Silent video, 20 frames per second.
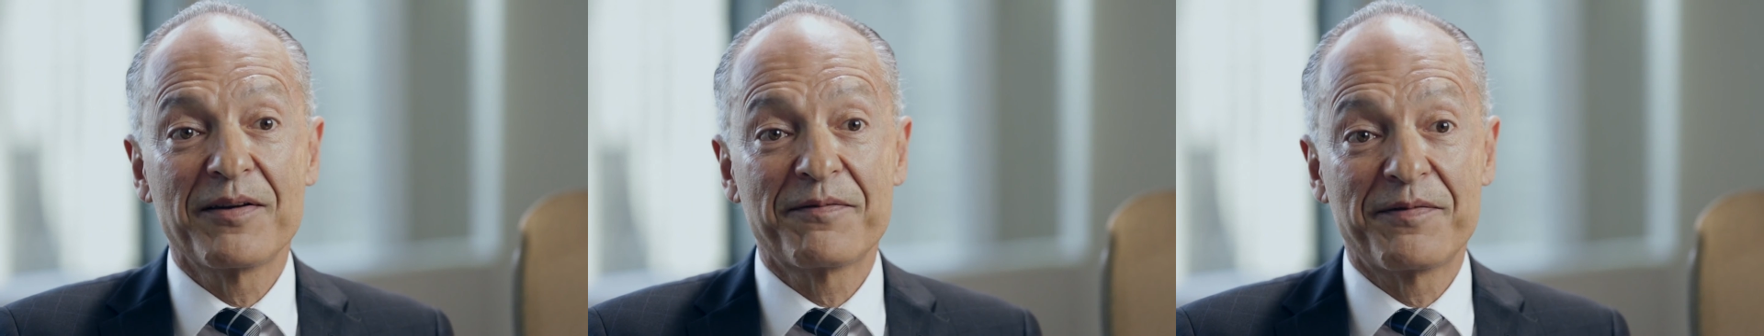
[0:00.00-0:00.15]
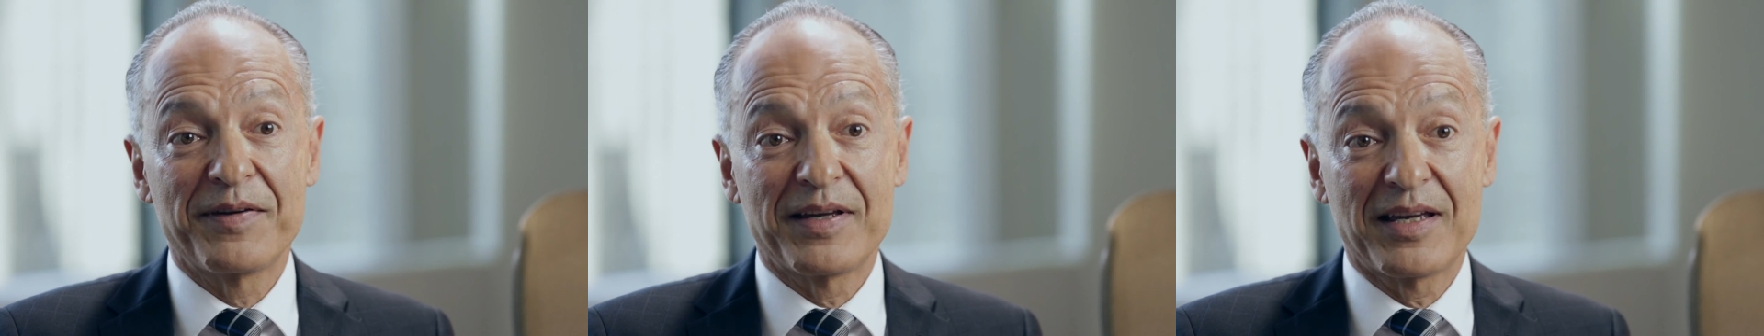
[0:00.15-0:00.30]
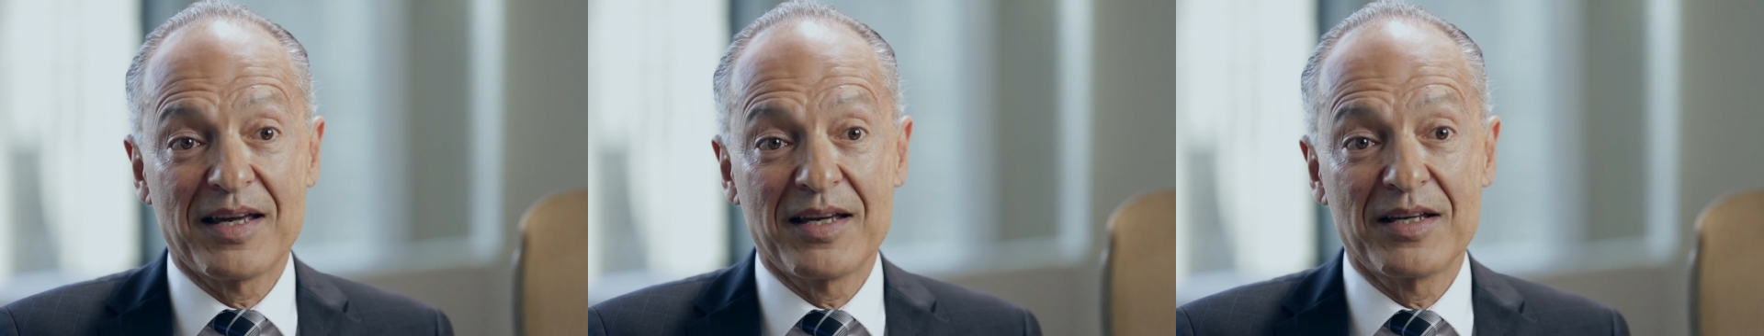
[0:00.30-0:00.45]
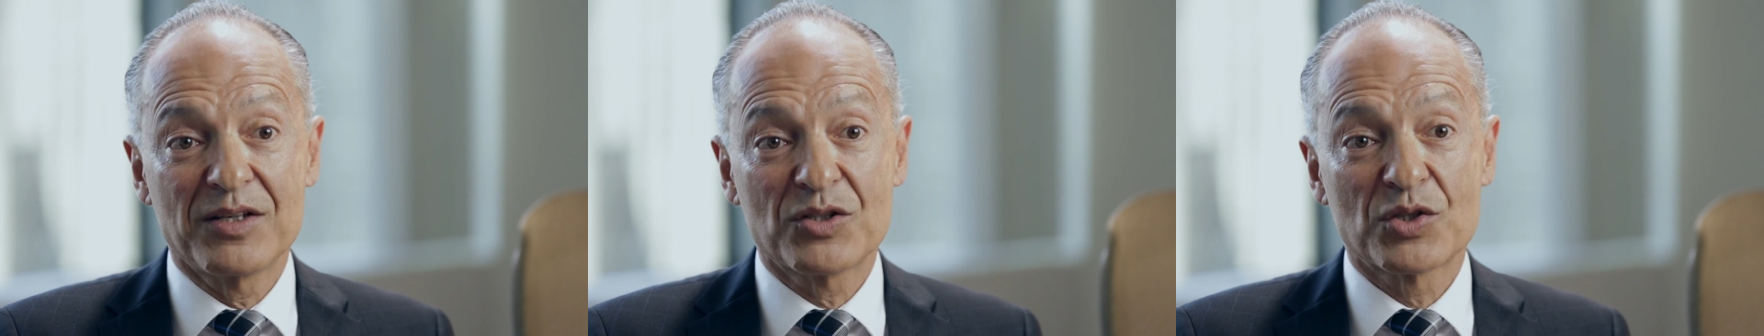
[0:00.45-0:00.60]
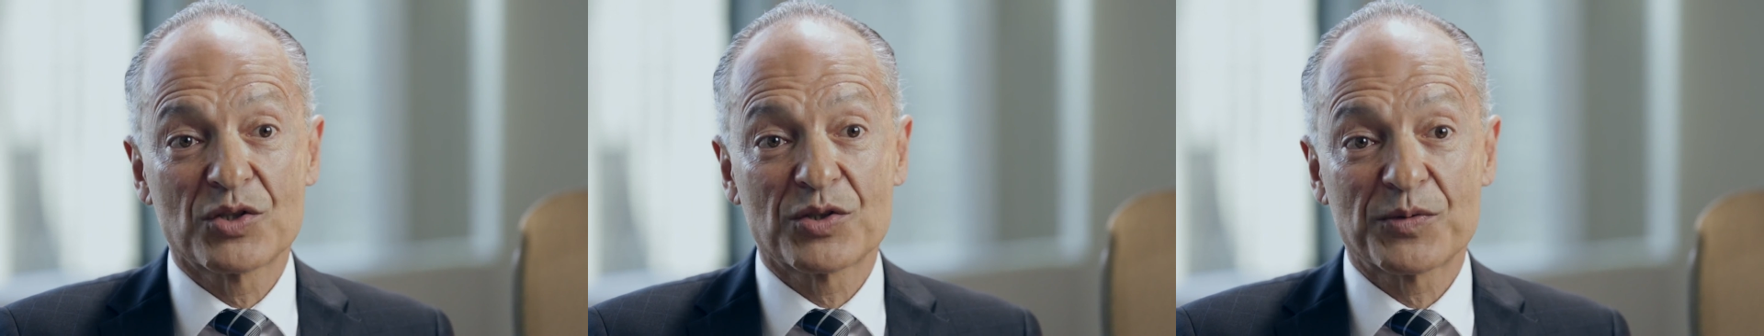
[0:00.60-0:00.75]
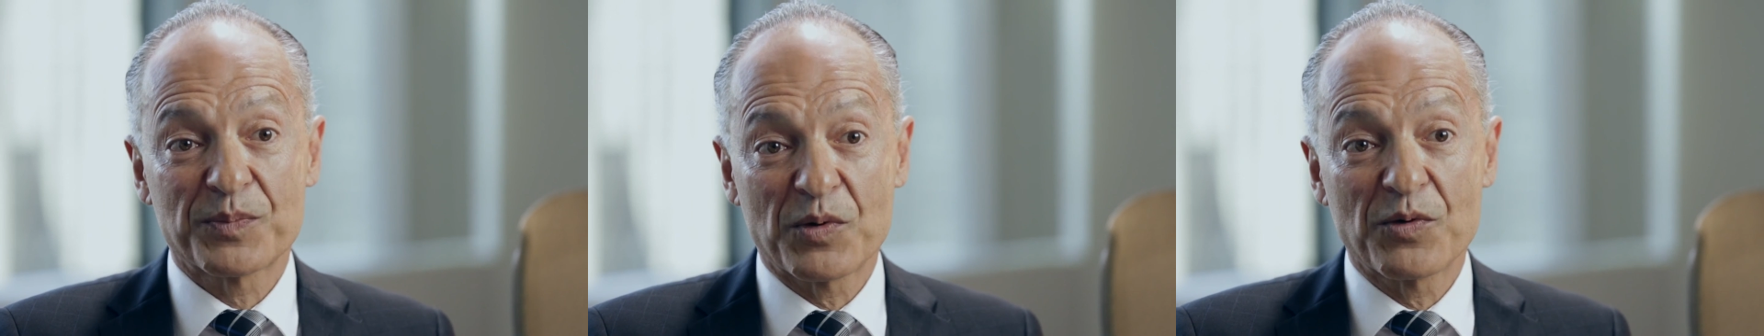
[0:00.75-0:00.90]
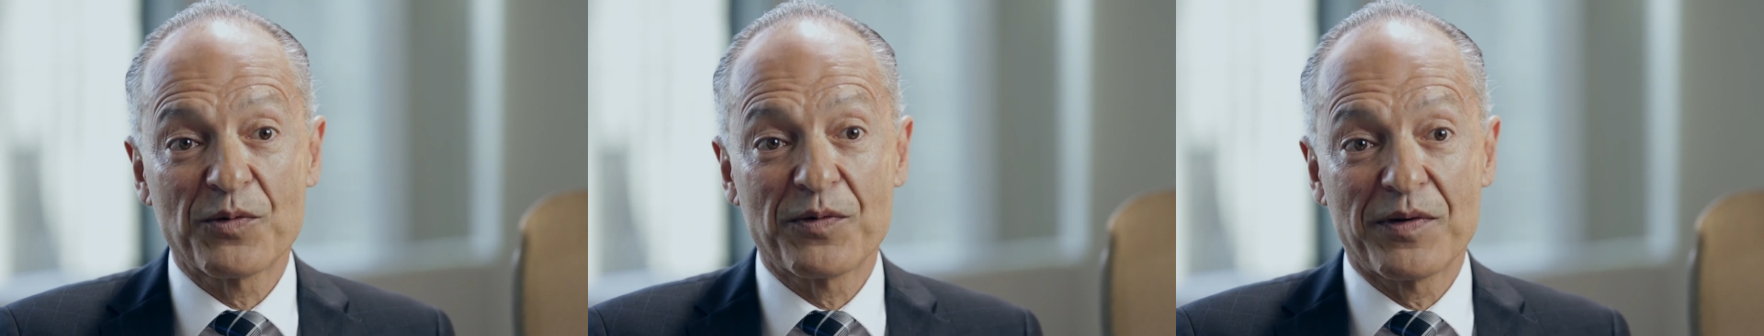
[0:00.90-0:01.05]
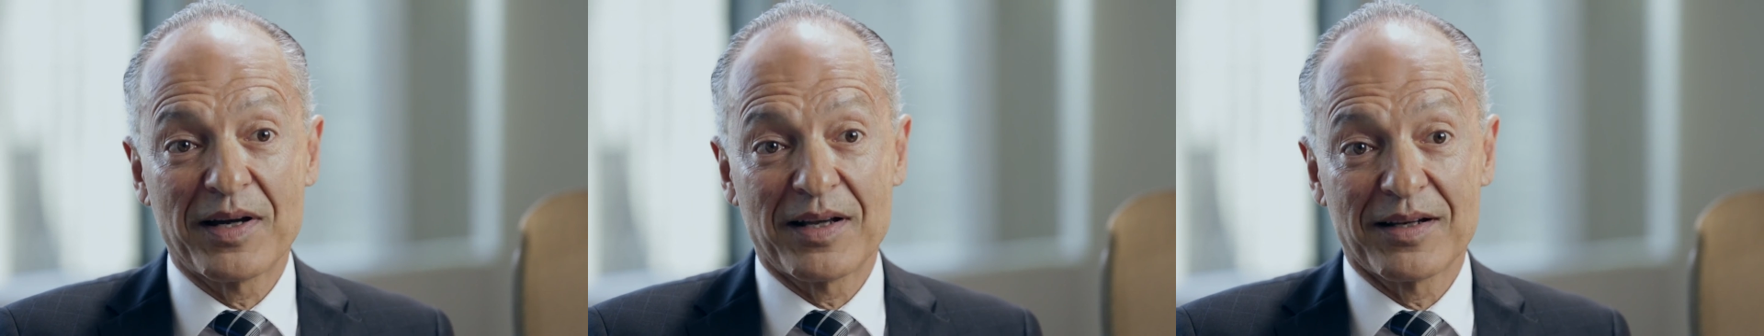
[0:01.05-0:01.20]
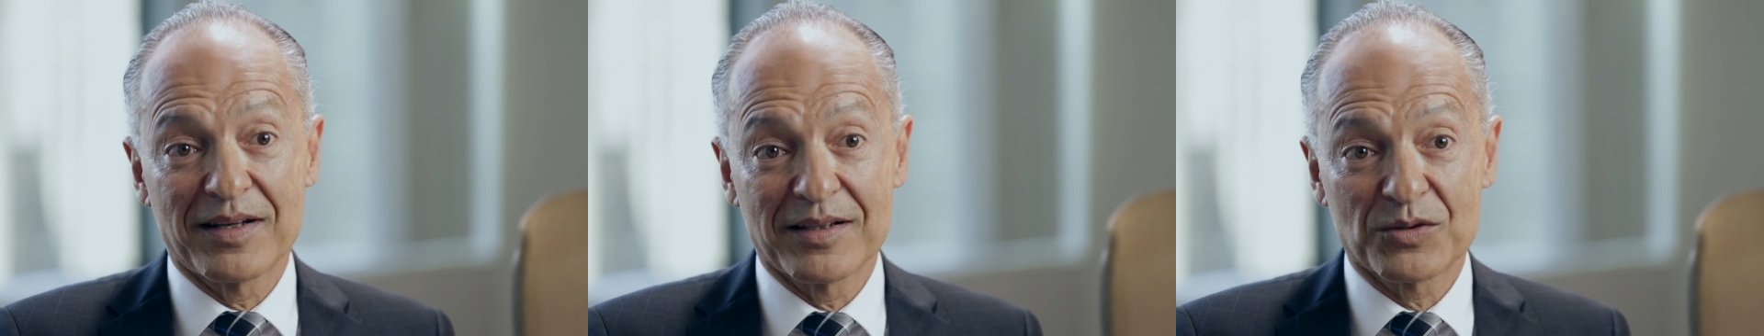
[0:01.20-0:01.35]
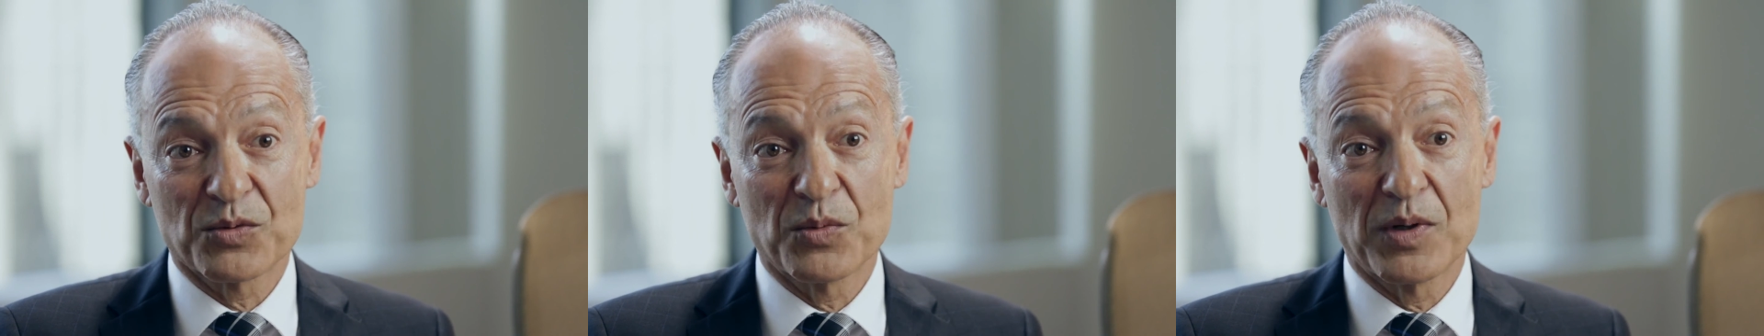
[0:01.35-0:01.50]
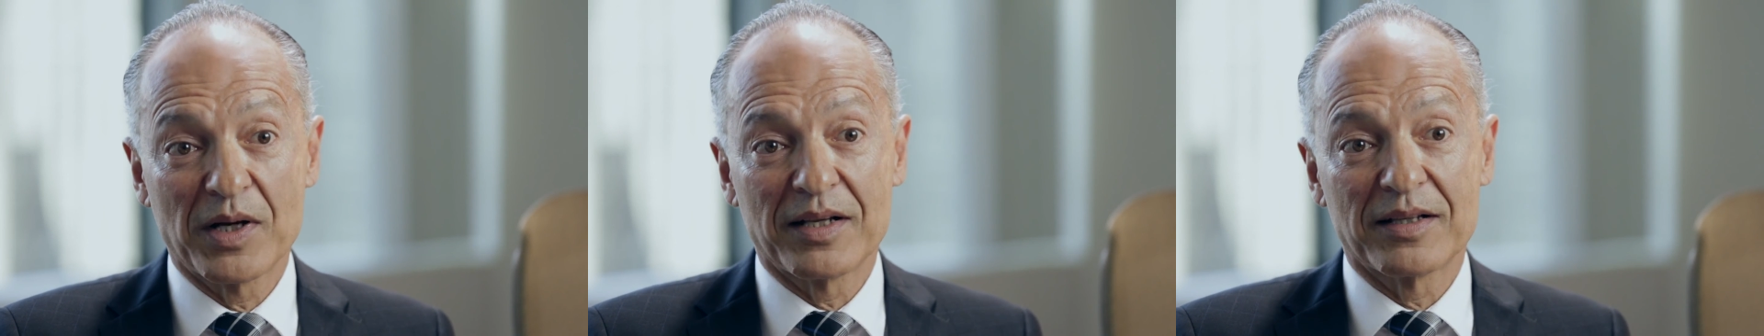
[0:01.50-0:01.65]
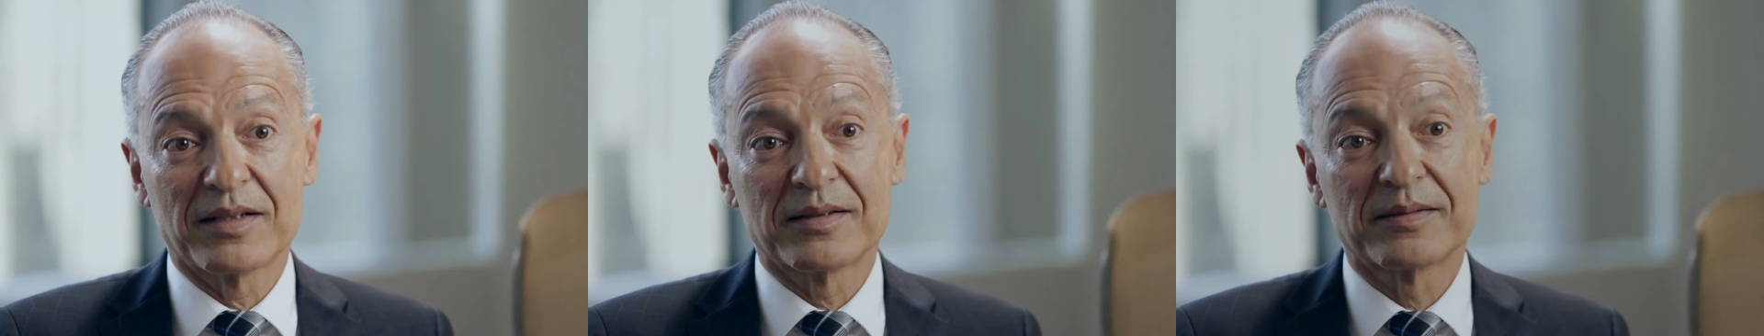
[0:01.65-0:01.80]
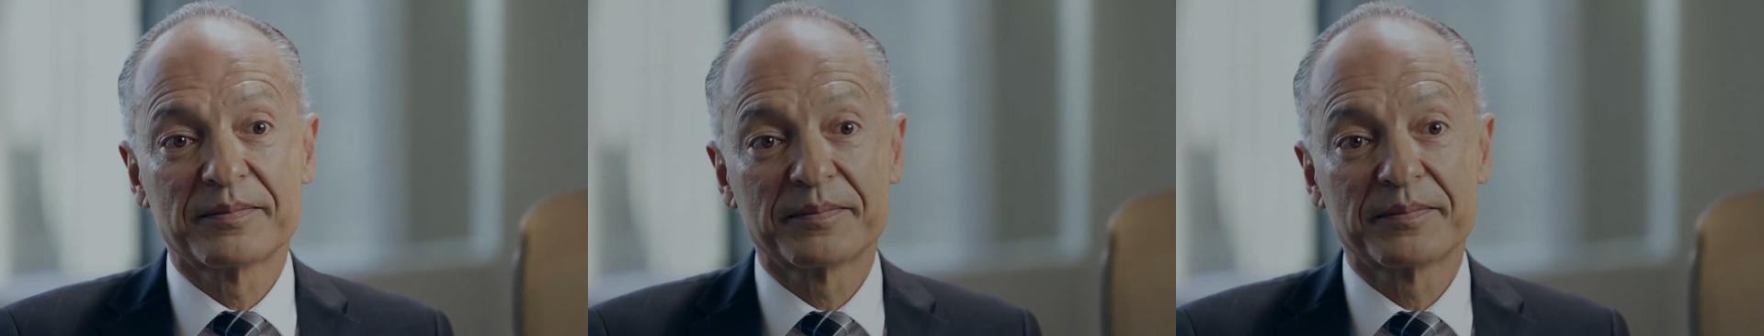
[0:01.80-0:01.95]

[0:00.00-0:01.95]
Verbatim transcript: efficacious profile as well.